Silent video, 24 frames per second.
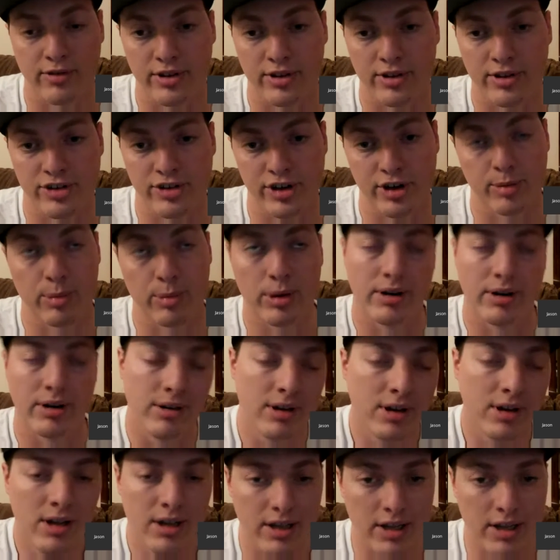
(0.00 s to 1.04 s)
this year. But
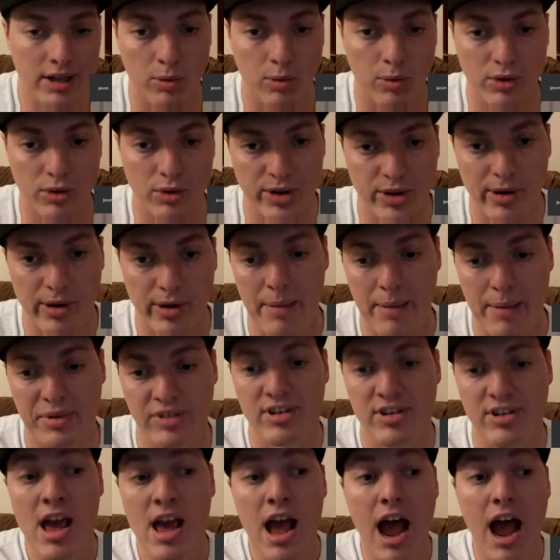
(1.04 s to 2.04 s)
we'll see what happens.